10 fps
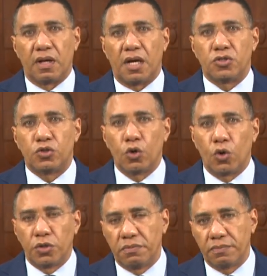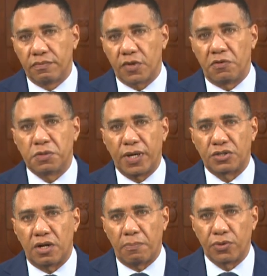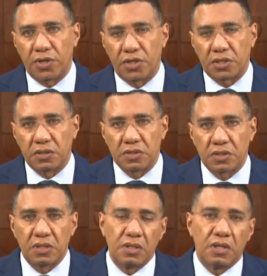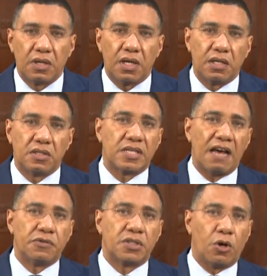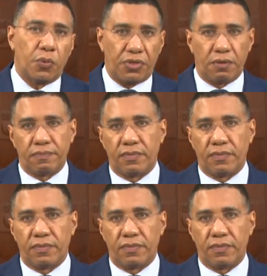a zone of special operations in Sav South